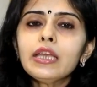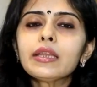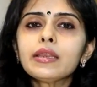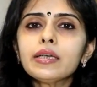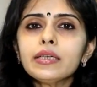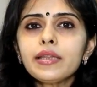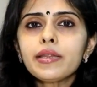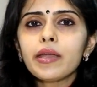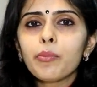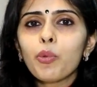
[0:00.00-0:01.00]
The third
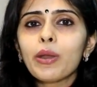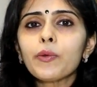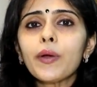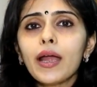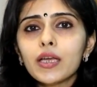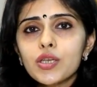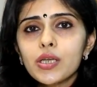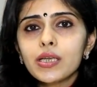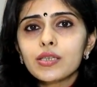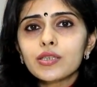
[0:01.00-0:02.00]
step when you
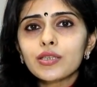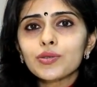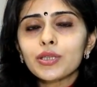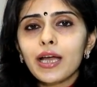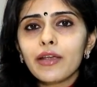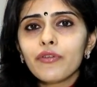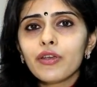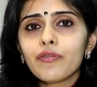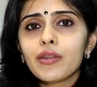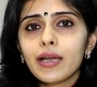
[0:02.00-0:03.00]
actually enter into the
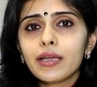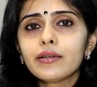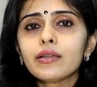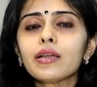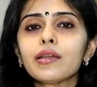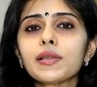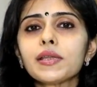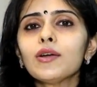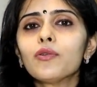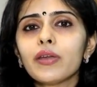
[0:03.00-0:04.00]
IVF cycle is
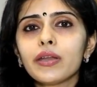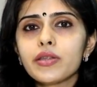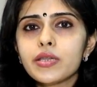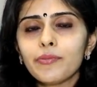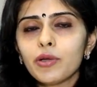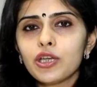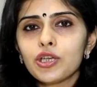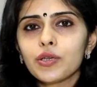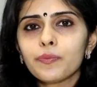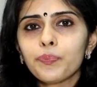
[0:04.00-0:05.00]
the ovarian
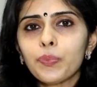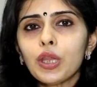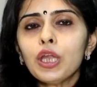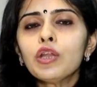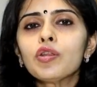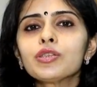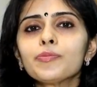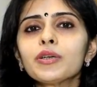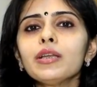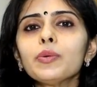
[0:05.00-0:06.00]
stimulation. So
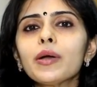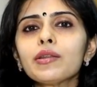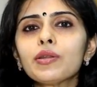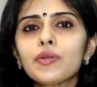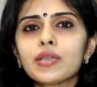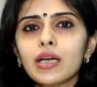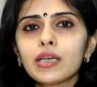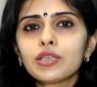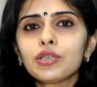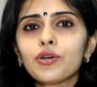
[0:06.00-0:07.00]
typically, once you
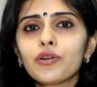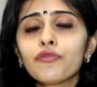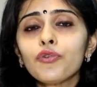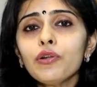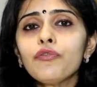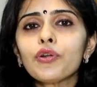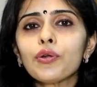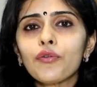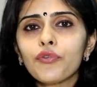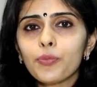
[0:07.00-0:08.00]
start your full flow
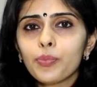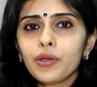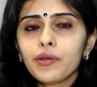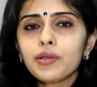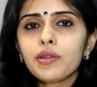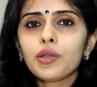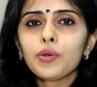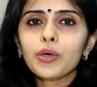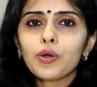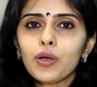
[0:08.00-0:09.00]
of your periods, you
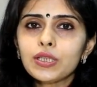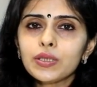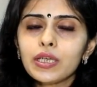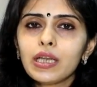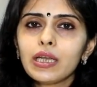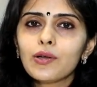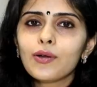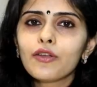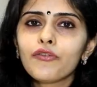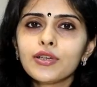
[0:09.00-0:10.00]
are called to the clinic
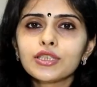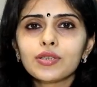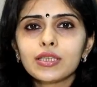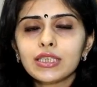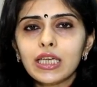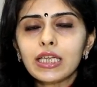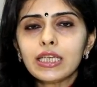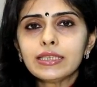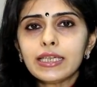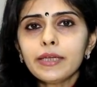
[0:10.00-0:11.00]
on the first or the
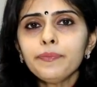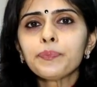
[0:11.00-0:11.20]
second day,